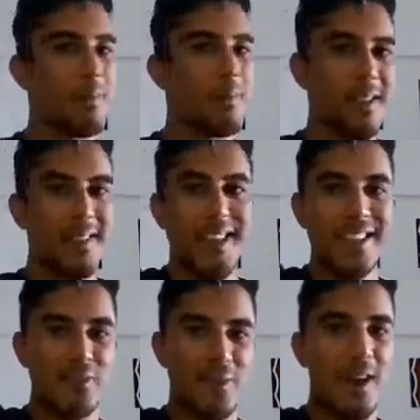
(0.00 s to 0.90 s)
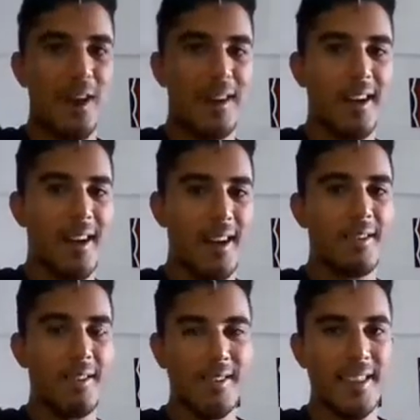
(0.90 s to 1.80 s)
wait a minute, that's wrong.
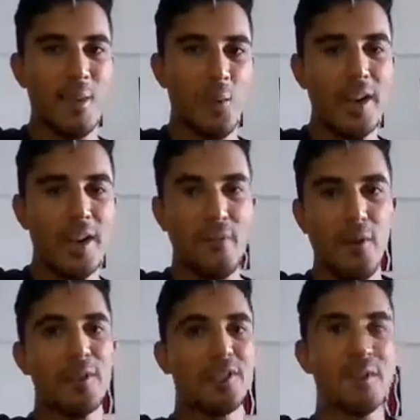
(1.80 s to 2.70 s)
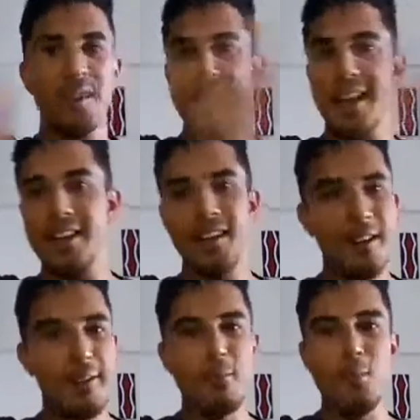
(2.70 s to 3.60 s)
Like, we're gonna force you to like
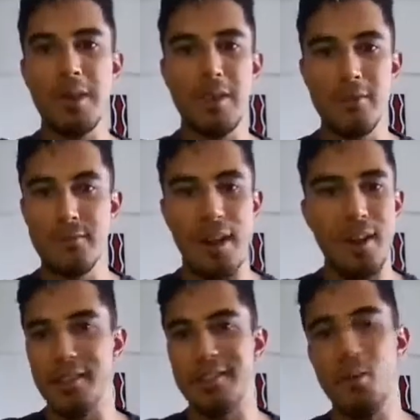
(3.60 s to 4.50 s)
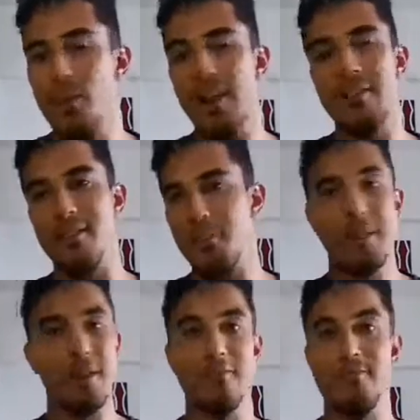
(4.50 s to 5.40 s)
women of color or whatever,
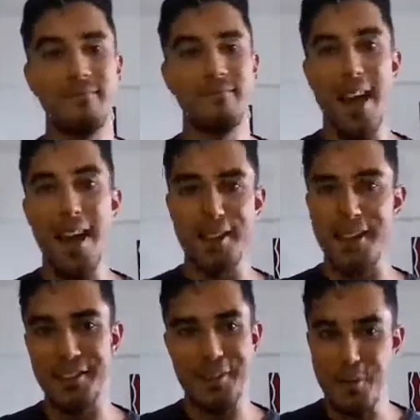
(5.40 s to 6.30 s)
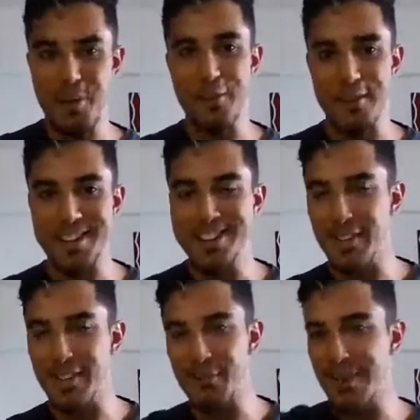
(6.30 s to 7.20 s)
women of non-color or whatever it is
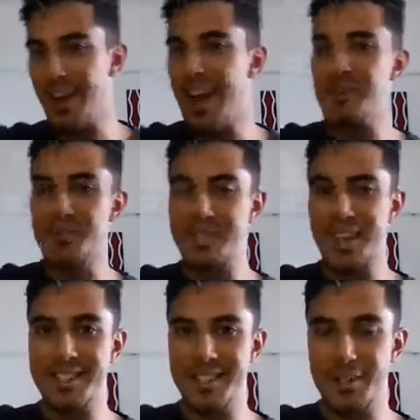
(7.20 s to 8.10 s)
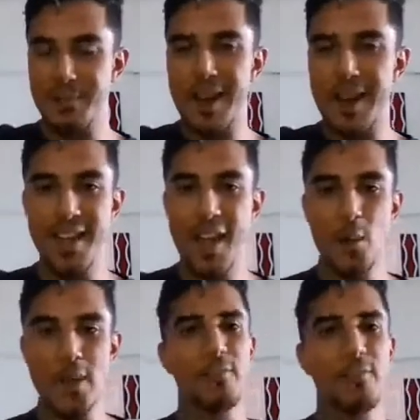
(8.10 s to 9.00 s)
that you've been ostracizing in your mind.
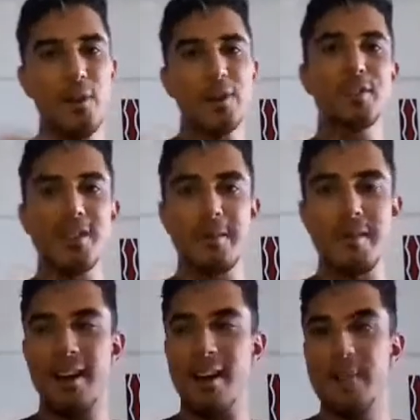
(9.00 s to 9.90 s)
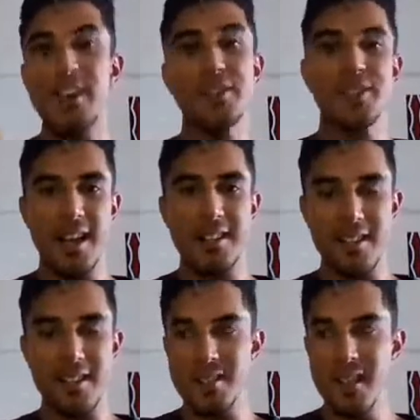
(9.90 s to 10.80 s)
We're gonna force you to
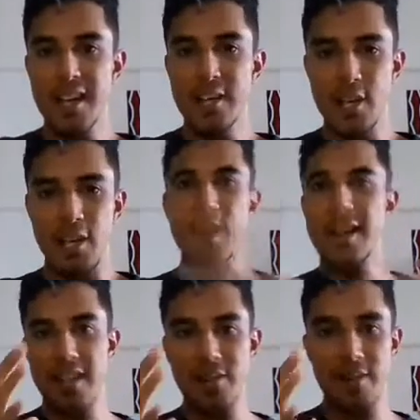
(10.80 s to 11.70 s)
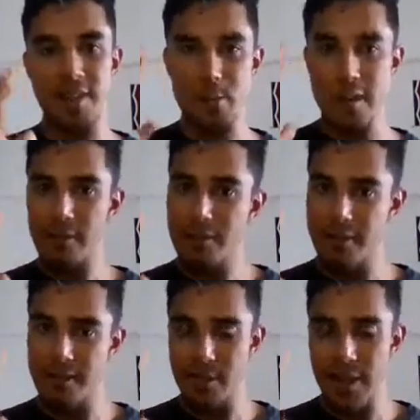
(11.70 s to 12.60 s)
fetishize this to correct everything and bring
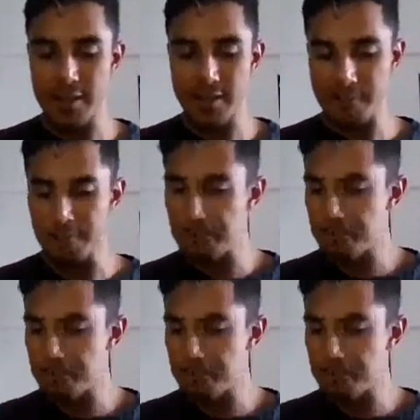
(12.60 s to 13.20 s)
everything to balance.